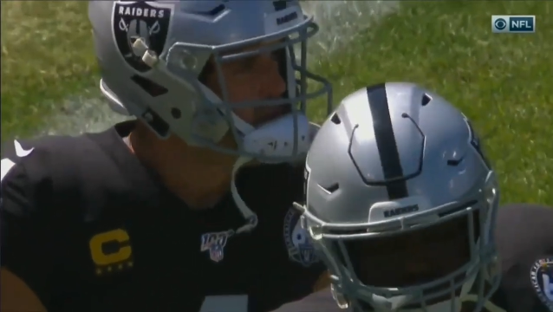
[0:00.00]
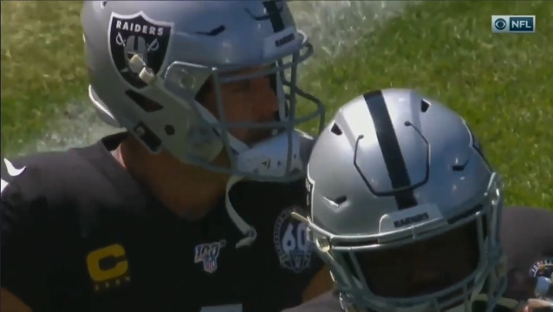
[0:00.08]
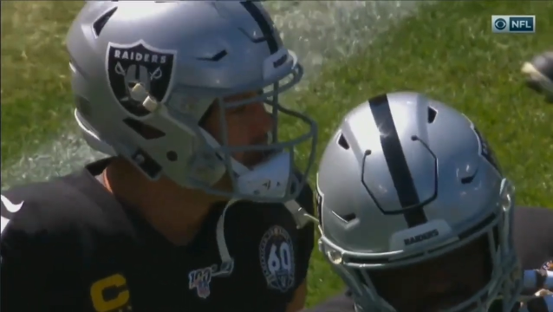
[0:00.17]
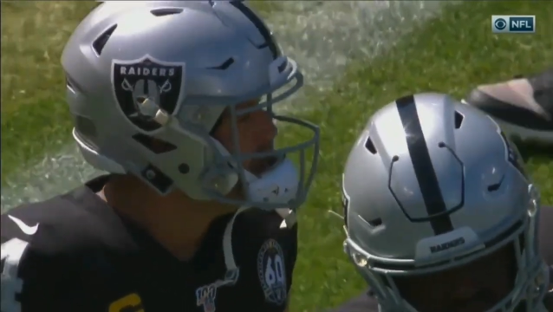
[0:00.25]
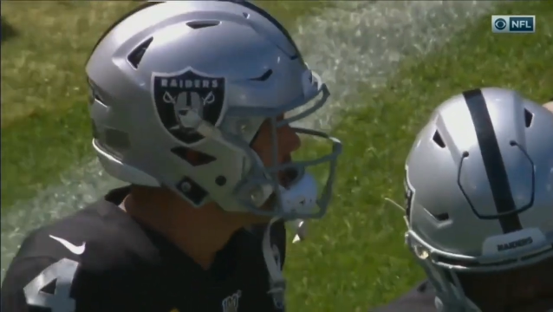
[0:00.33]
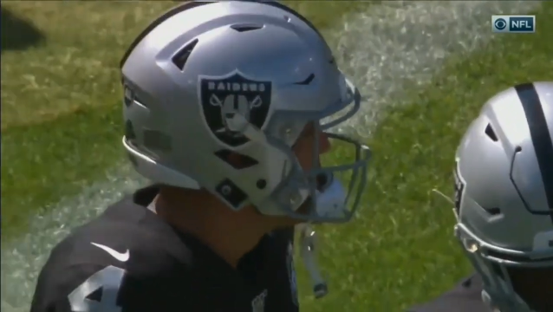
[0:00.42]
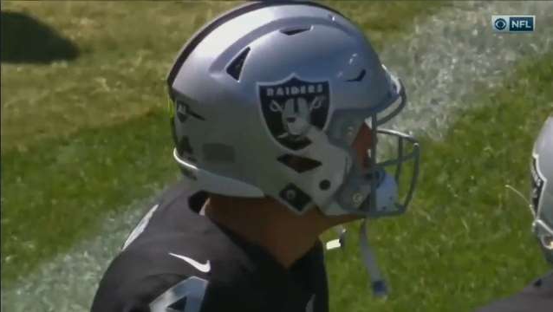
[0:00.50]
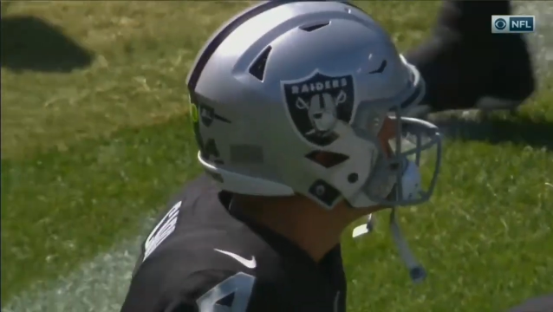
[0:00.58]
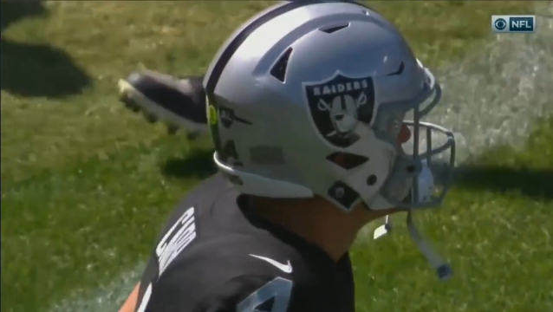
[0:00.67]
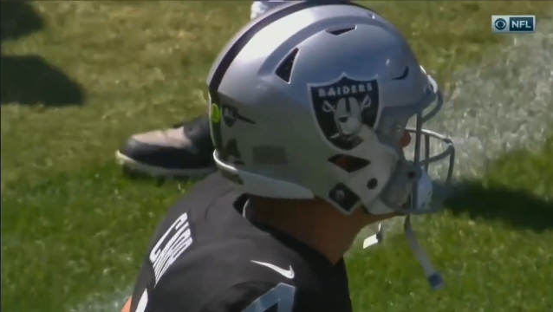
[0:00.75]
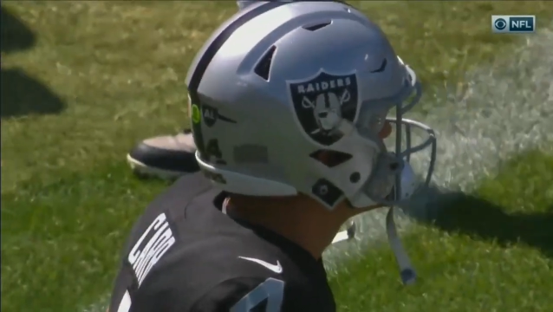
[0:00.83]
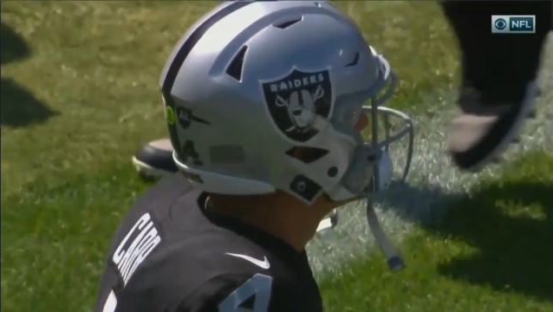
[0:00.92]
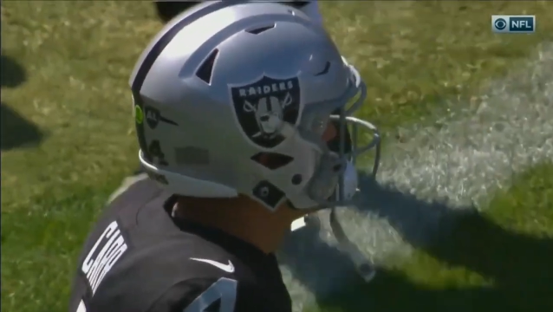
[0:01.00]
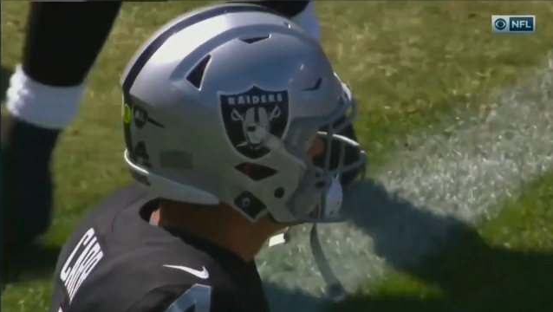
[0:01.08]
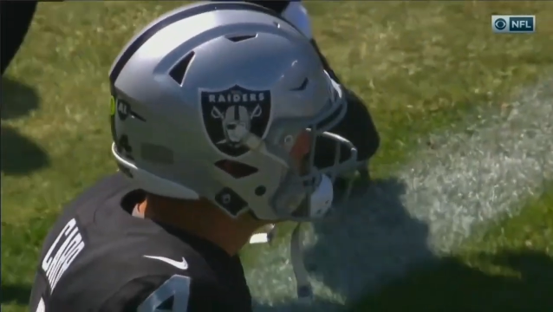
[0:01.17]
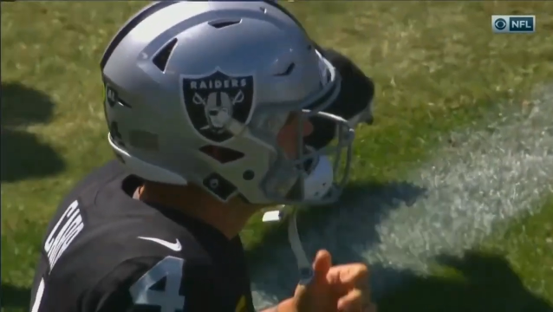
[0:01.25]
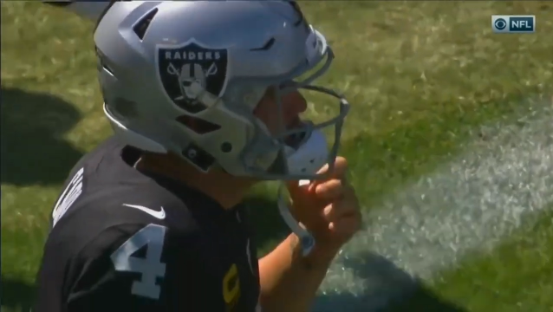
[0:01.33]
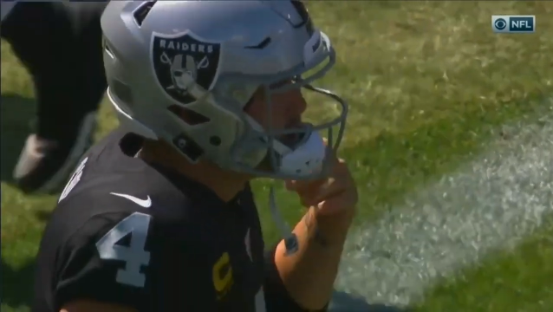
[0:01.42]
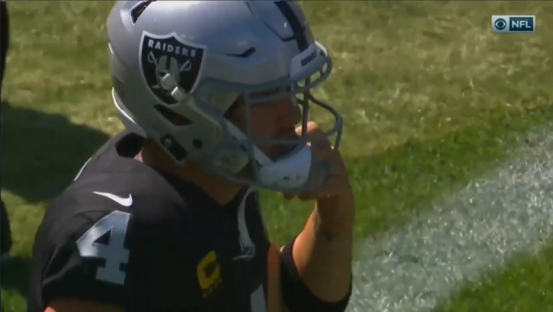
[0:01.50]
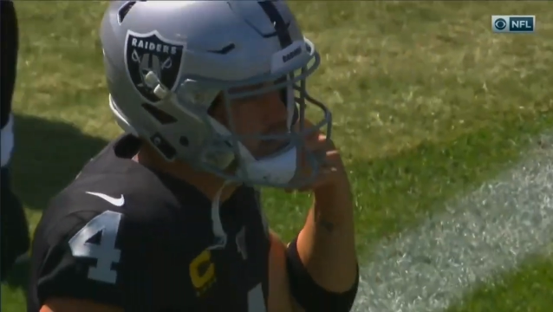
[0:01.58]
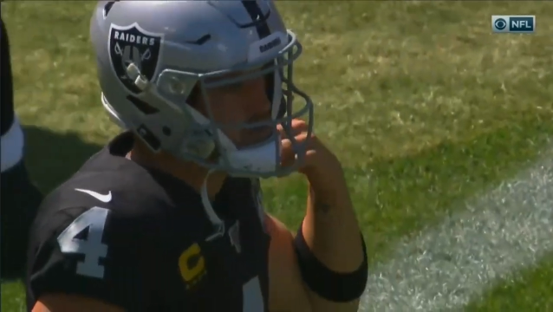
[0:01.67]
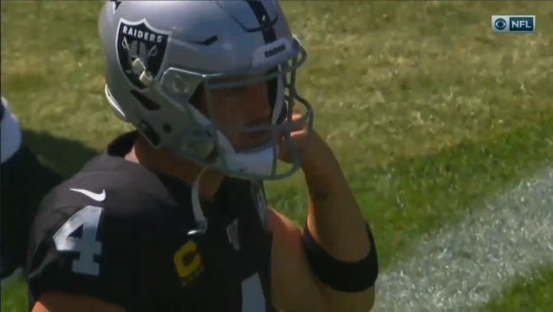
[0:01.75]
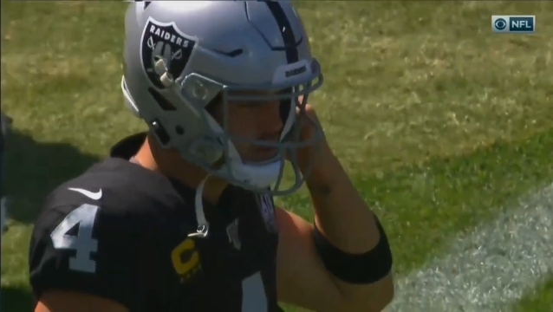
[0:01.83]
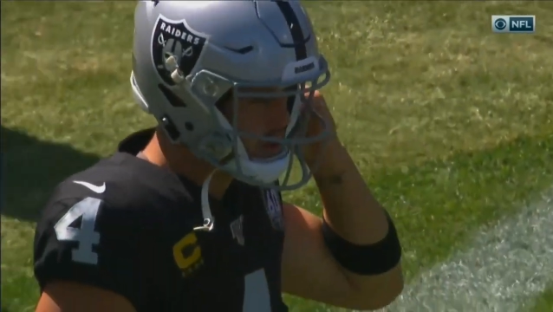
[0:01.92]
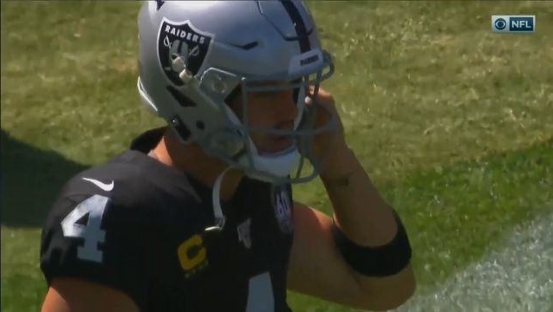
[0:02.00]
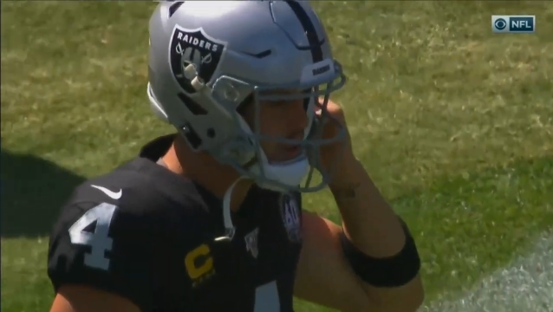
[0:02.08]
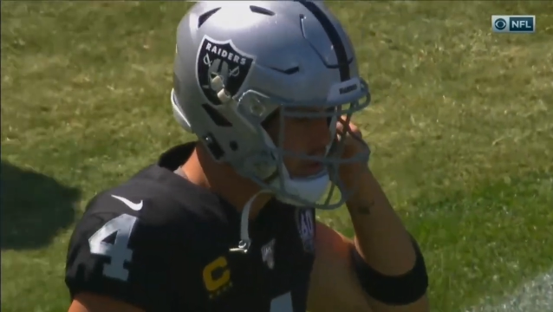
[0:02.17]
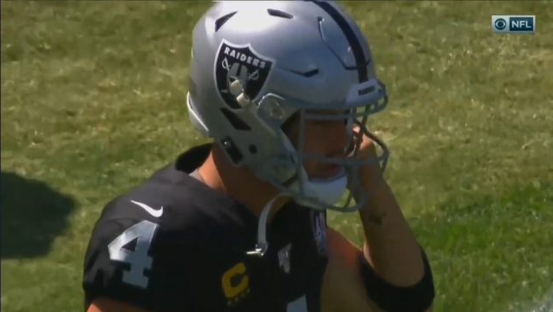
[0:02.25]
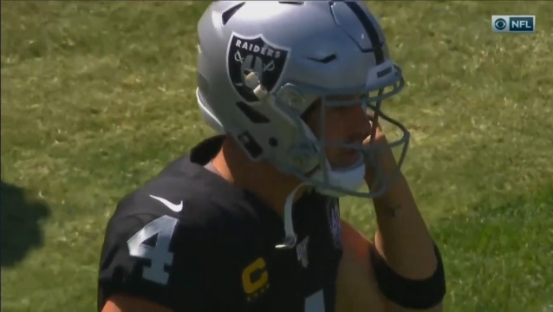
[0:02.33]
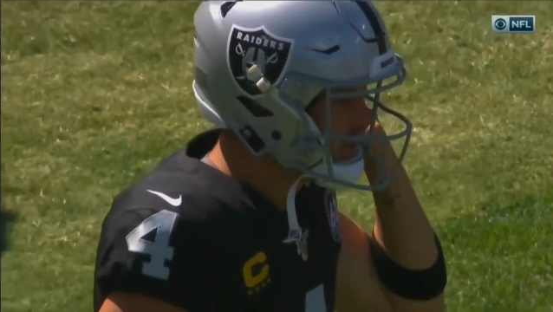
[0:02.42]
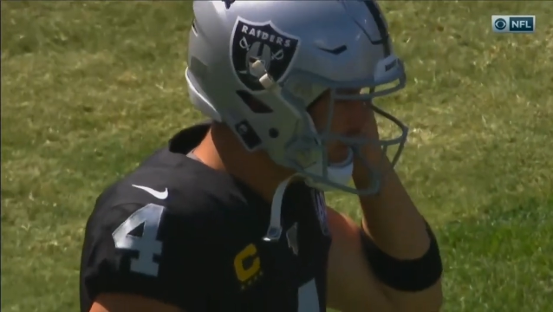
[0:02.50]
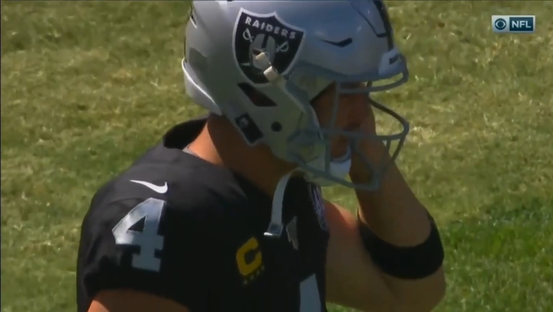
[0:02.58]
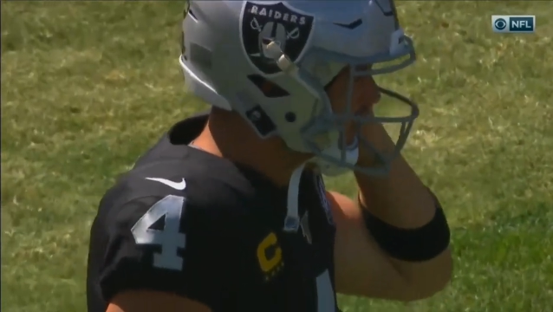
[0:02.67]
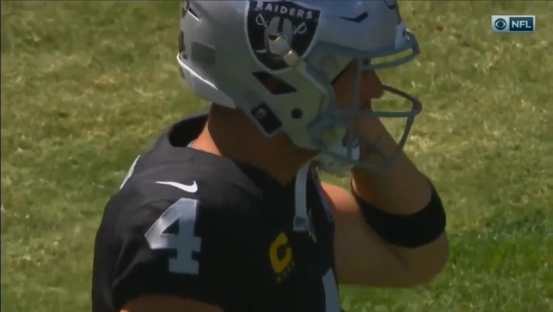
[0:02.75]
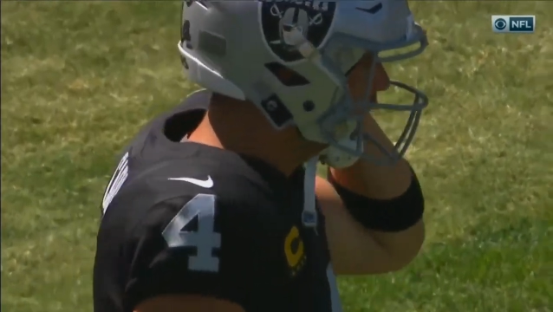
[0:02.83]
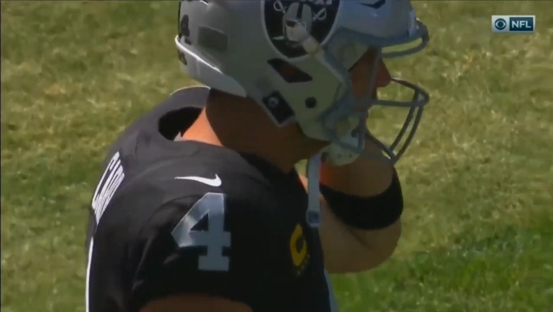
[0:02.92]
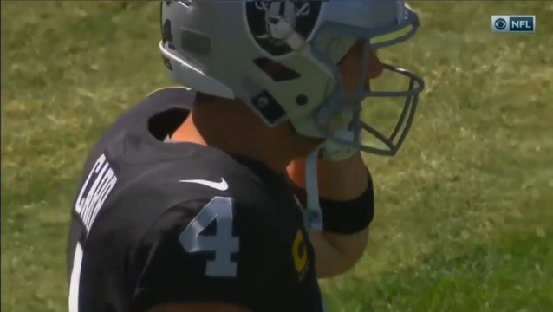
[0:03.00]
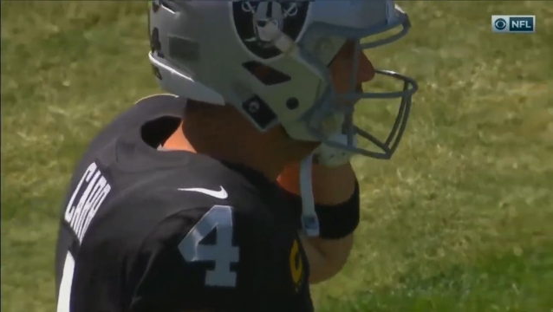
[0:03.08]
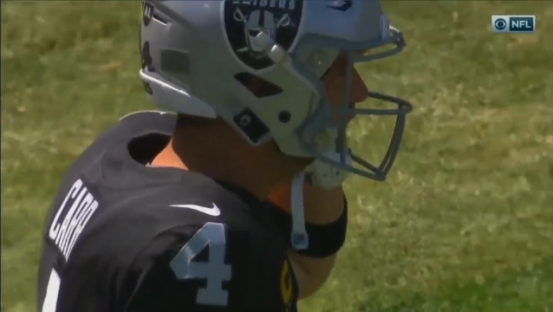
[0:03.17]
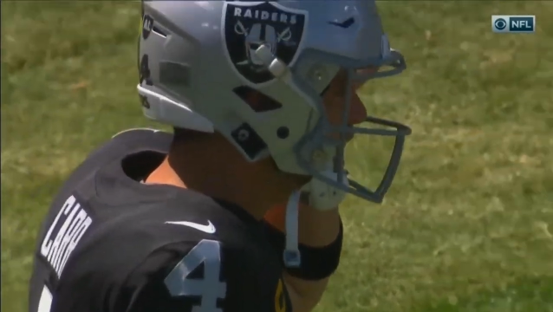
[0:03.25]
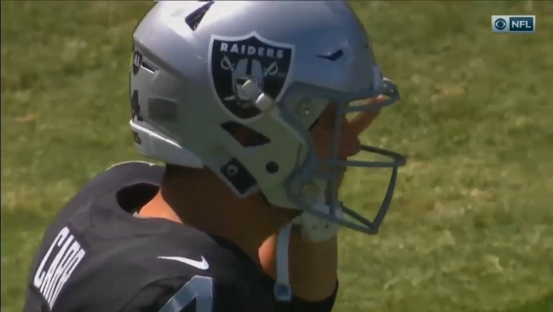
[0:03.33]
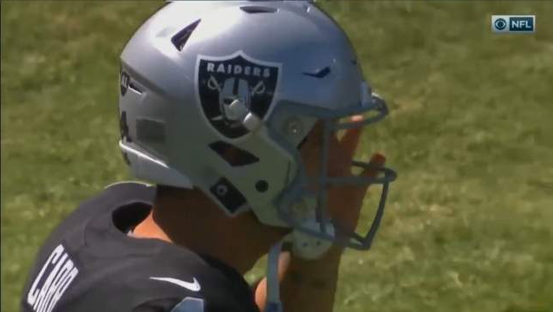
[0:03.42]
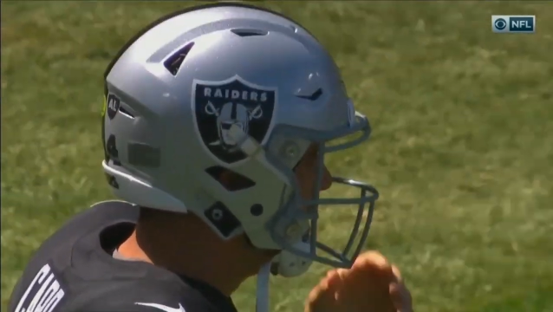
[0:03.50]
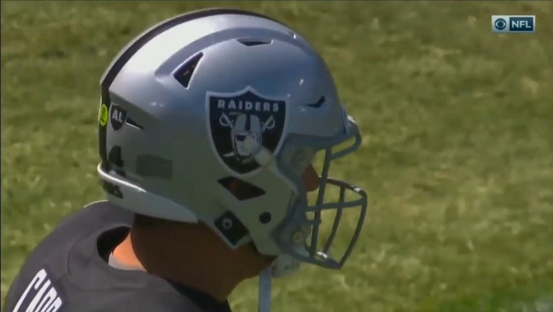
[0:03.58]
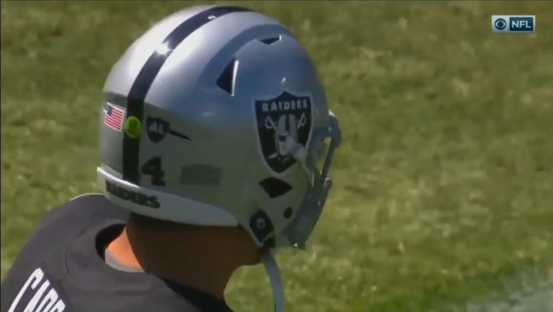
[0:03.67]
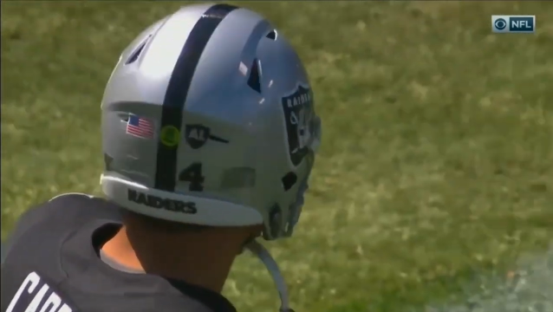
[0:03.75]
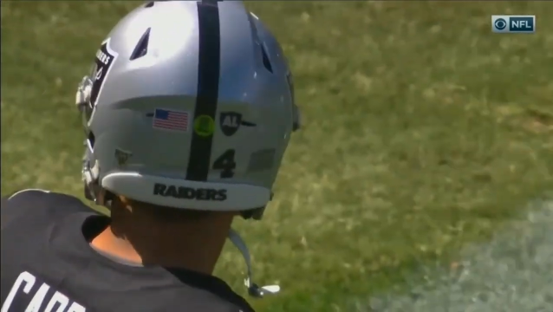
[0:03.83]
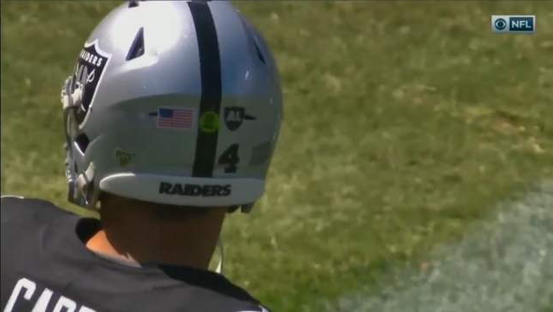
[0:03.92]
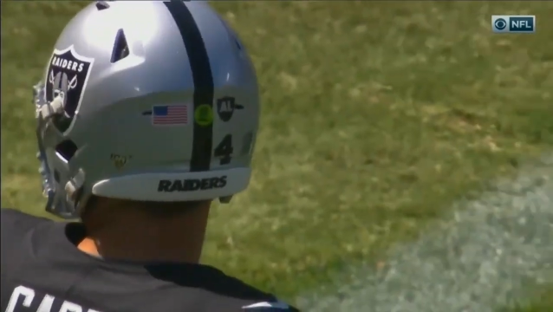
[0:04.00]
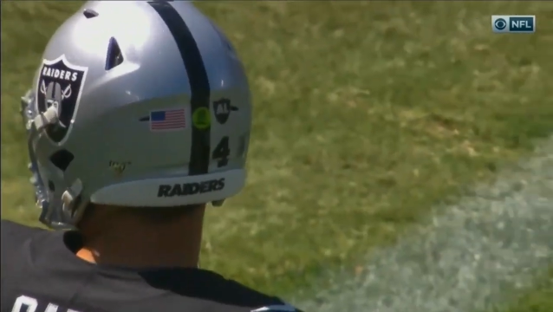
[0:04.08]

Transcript: (no speaker visible)